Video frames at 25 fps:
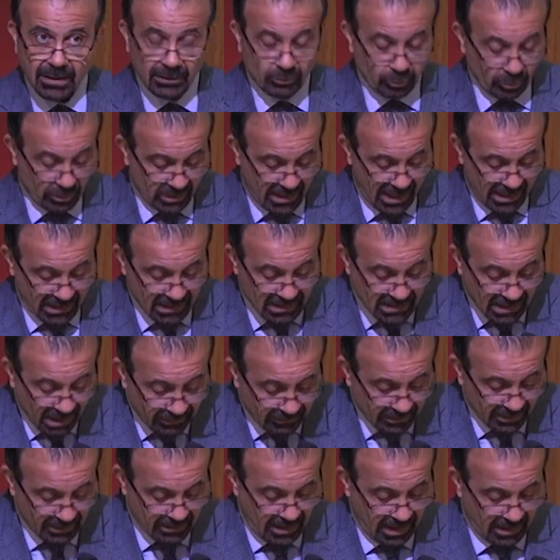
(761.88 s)
It would take
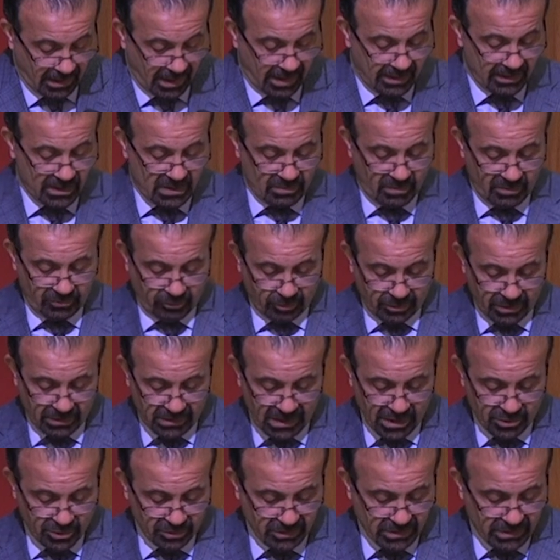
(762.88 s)
7 decades before
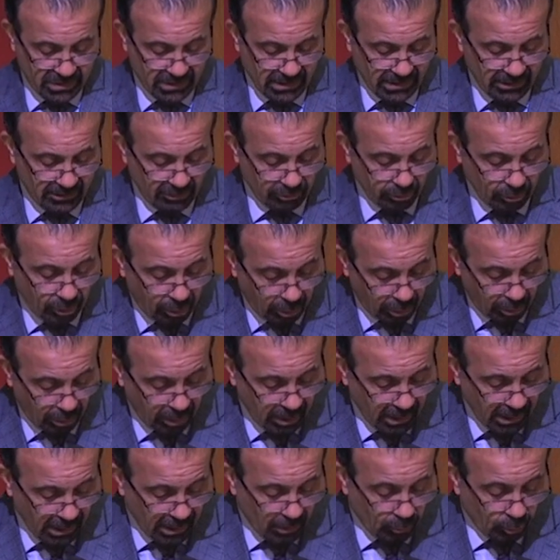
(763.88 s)
the nation-state
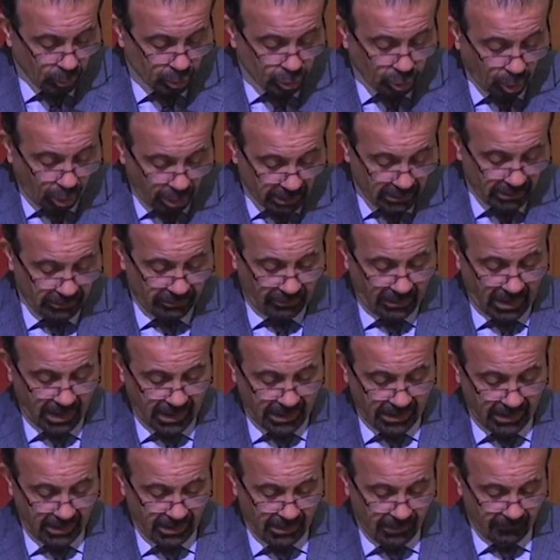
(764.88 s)
law would
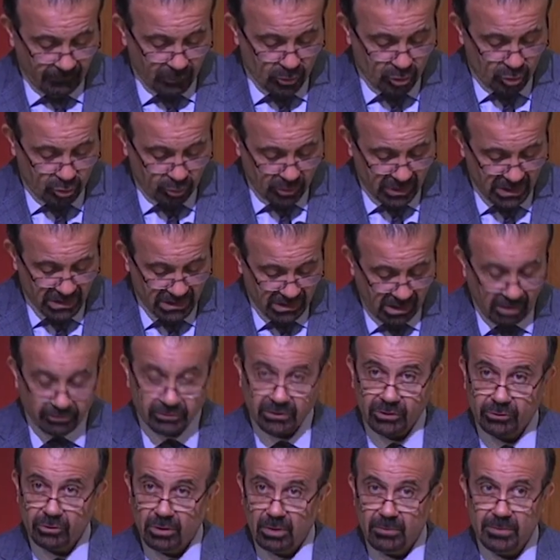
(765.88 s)
codify Jewish
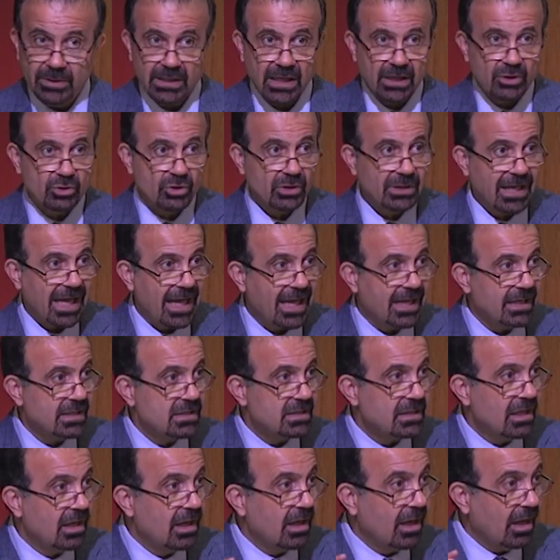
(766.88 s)
self-determination
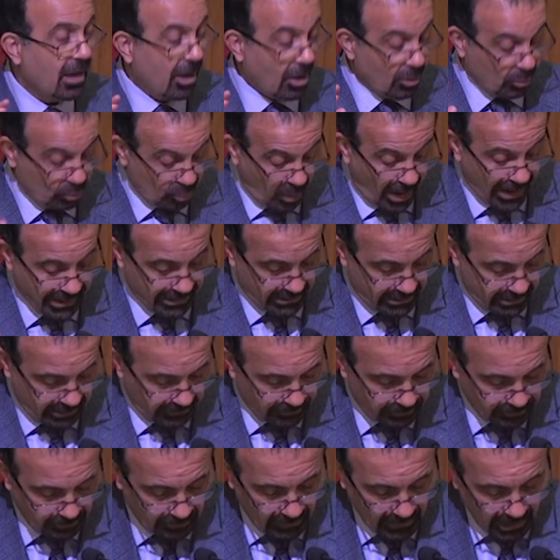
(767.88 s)
as a right.
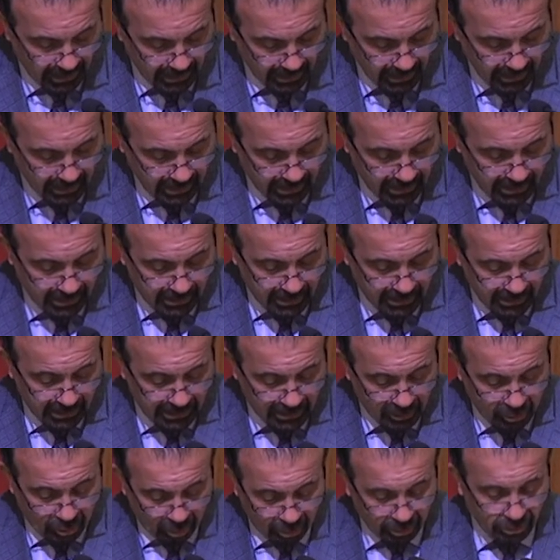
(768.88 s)

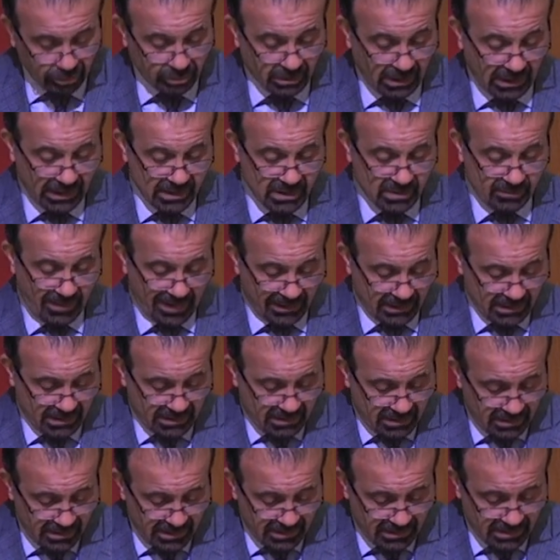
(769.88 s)
In contrast,
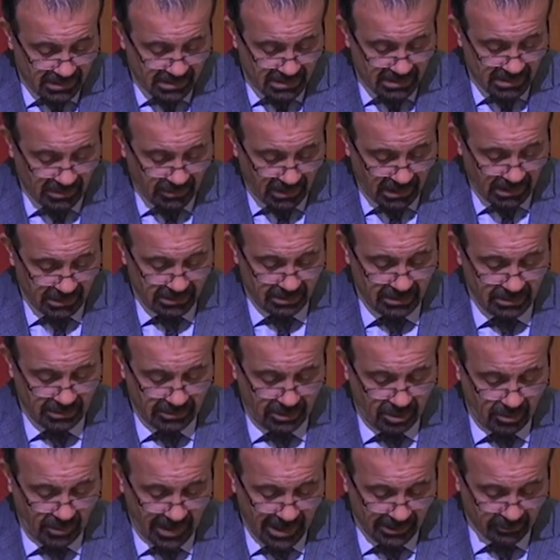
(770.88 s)
Palestinians
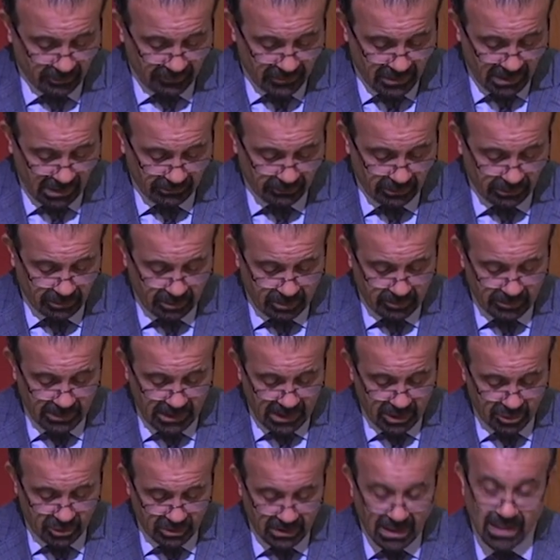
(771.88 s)
demanded the right of
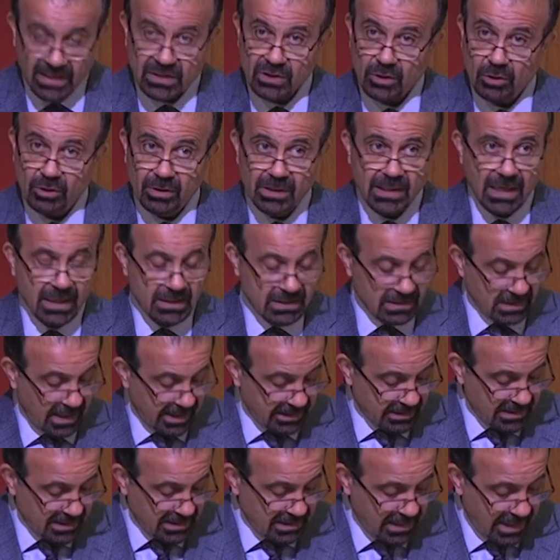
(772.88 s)
self-determination as early as
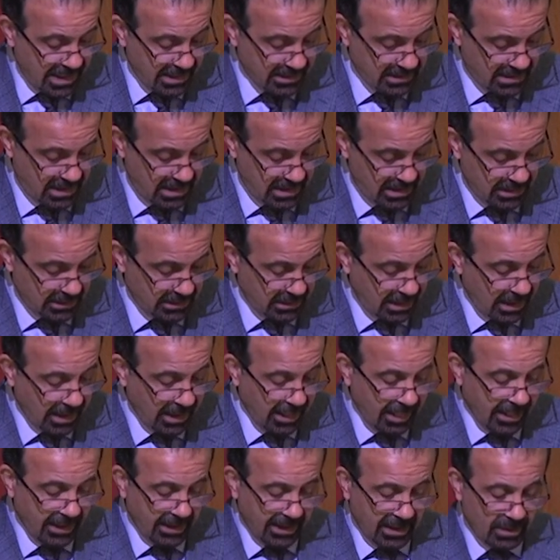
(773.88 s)
1918
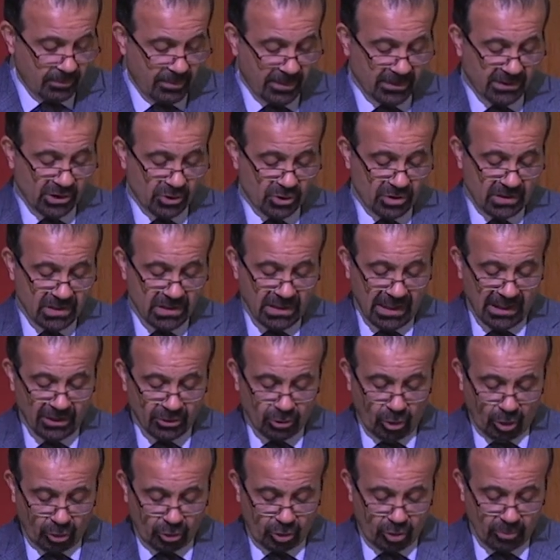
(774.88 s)
in petitions
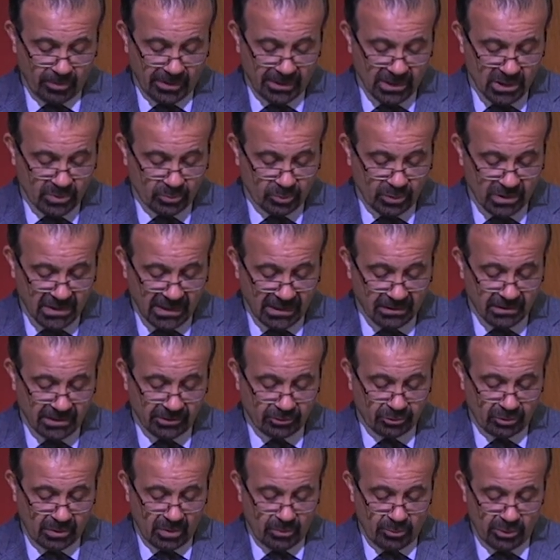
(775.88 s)
and documents
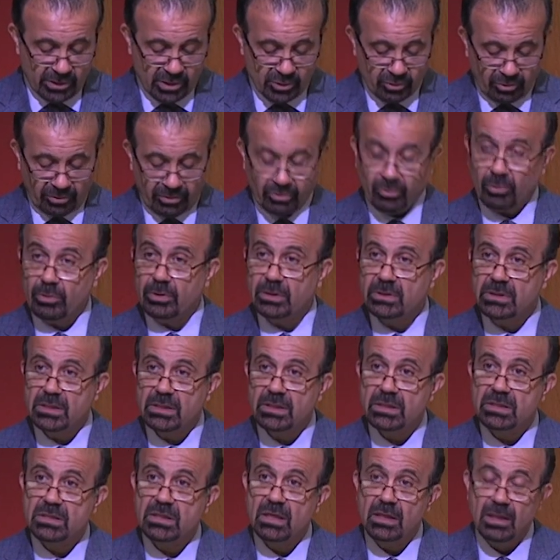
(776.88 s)
presented to the British
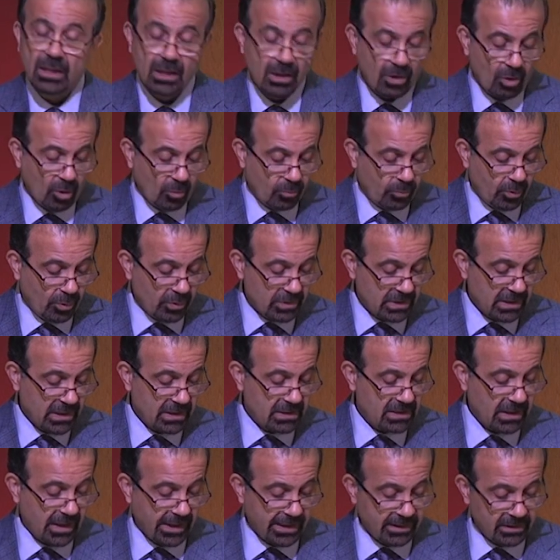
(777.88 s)
authorities
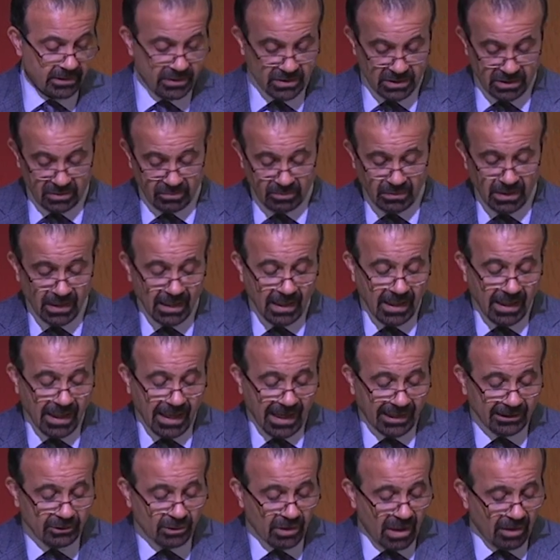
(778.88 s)
opposing Zionism
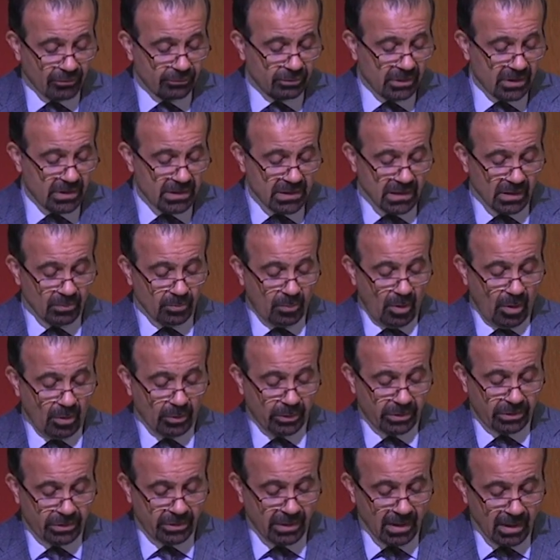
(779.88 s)
and referencing
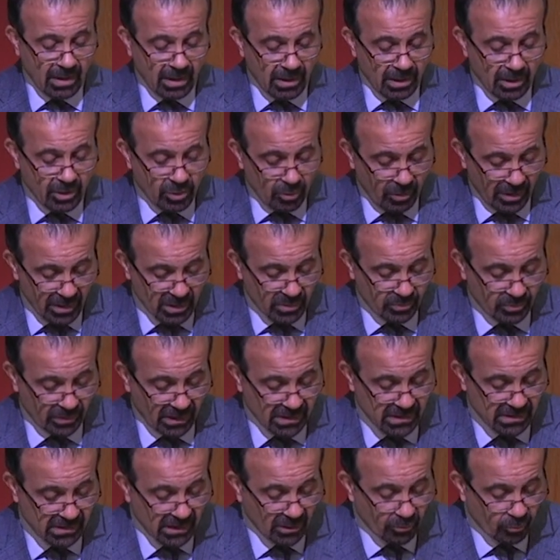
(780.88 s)
both US
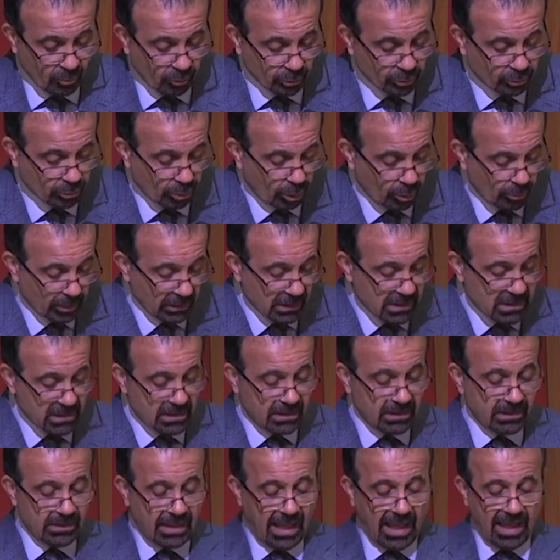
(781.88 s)
President Woodrow
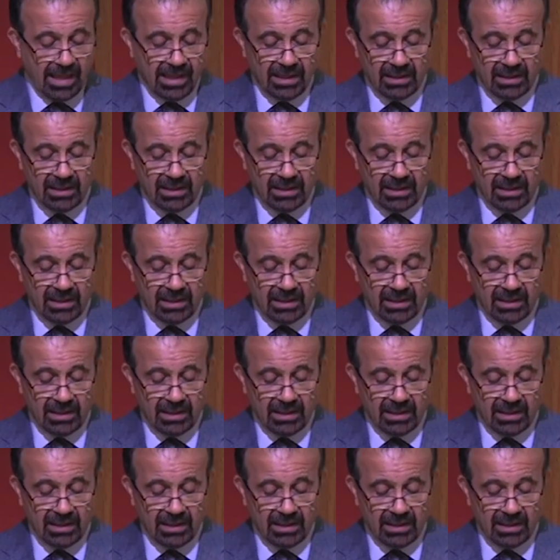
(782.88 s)
Wilson